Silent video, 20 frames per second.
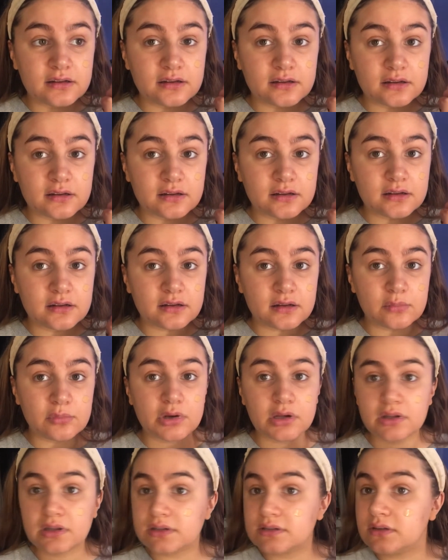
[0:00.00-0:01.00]
Oh my
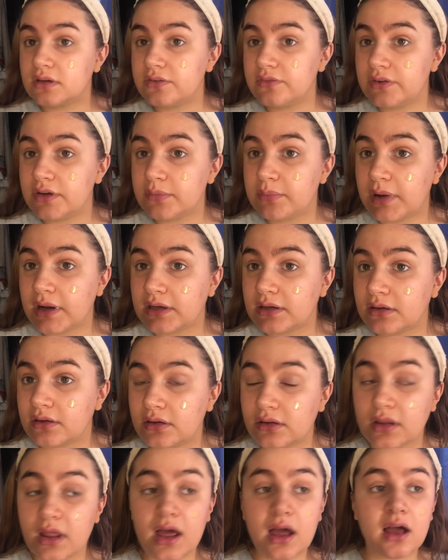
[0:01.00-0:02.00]
god, that's not even a bad
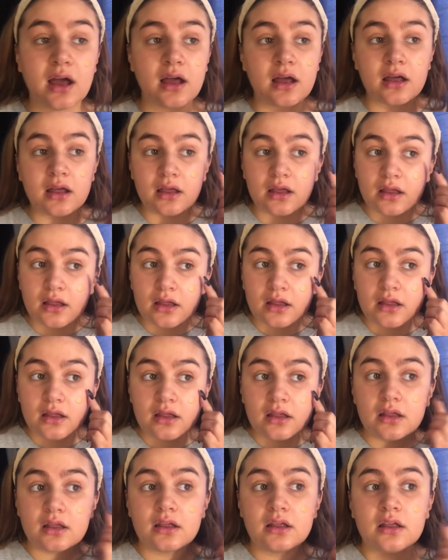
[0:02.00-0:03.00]
colour.
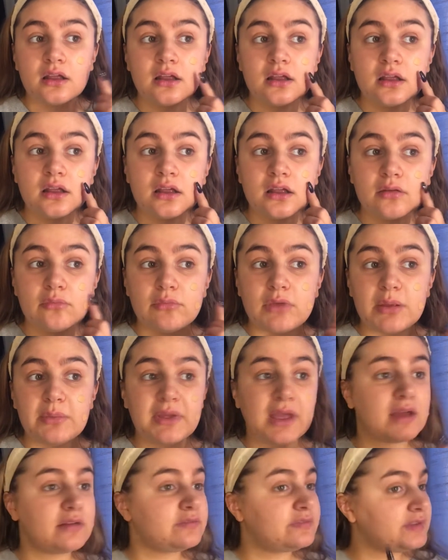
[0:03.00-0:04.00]
Maybe
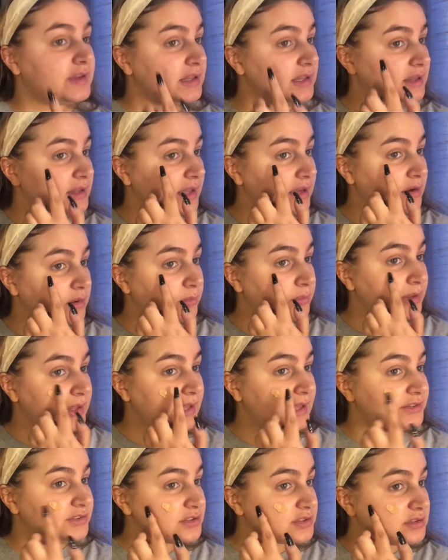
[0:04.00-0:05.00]
I'm feeling like a wheat.
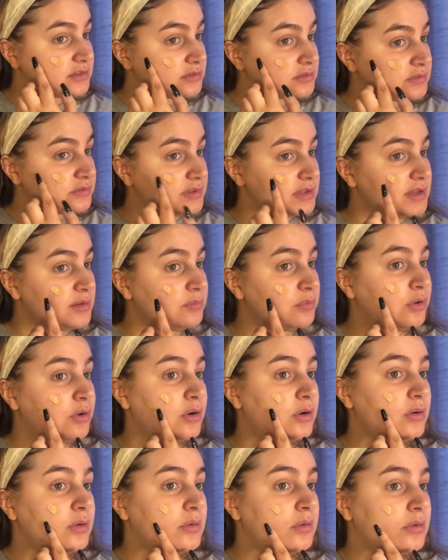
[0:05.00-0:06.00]
It just looks really
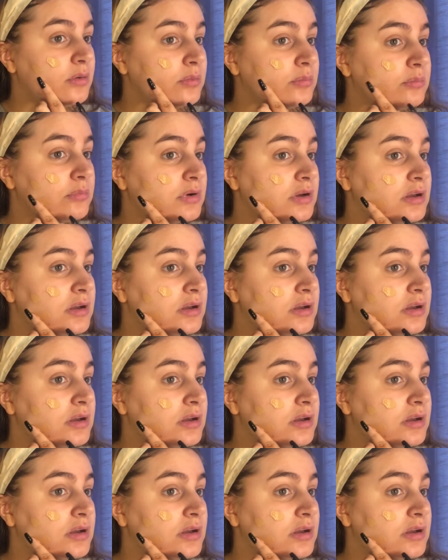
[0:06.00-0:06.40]
warm.